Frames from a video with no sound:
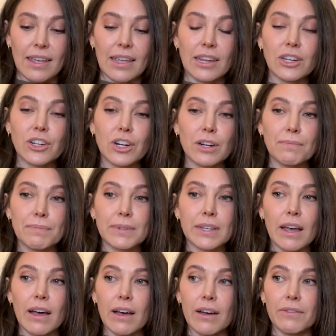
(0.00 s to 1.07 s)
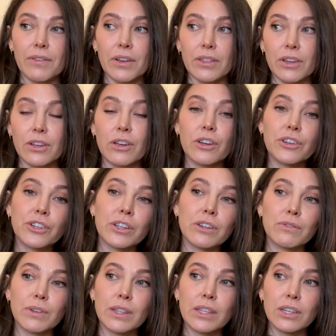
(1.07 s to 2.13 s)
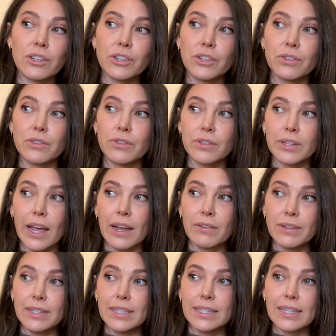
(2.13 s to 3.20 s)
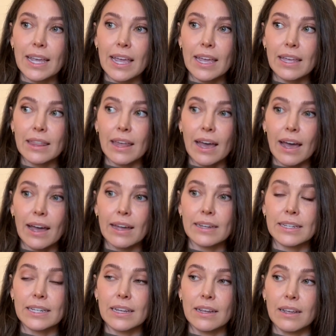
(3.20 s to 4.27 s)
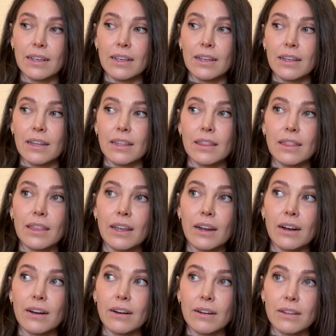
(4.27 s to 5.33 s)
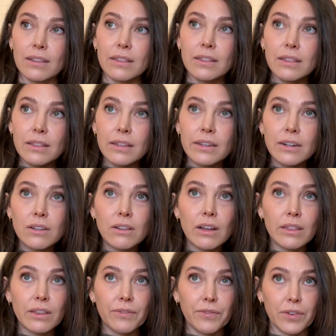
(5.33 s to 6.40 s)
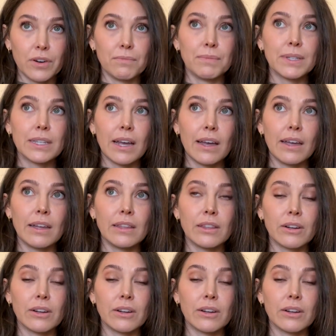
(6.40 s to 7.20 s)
In terms of the cushion with these shoes, I would say that they're a little on the firm side.